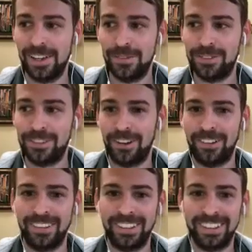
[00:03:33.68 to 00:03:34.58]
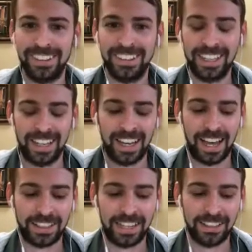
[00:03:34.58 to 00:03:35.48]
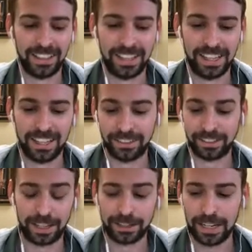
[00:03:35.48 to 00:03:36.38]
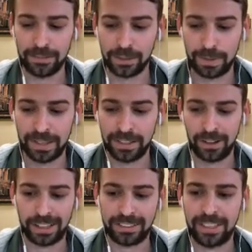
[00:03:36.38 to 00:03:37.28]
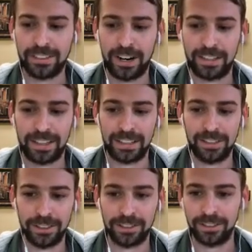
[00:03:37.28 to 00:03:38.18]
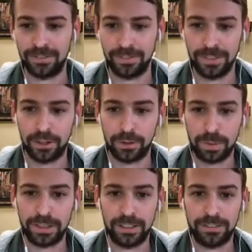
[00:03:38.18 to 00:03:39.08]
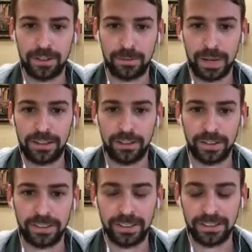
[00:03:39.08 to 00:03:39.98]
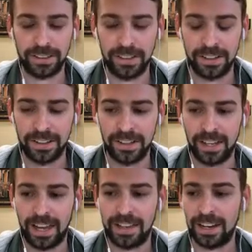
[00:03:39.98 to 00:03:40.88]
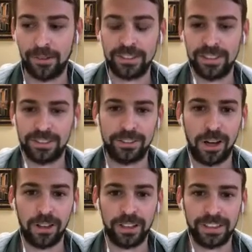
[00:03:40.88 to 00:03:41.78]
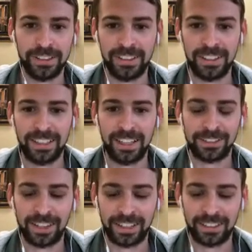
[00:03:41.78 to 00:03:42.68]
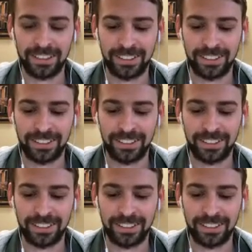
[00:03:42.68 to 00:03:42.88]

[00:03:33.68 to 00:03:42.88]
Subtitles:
So I got him to spend, like 10 grand on it, which, is pretty good for a pano, I think. And then I went to install it. And I was like,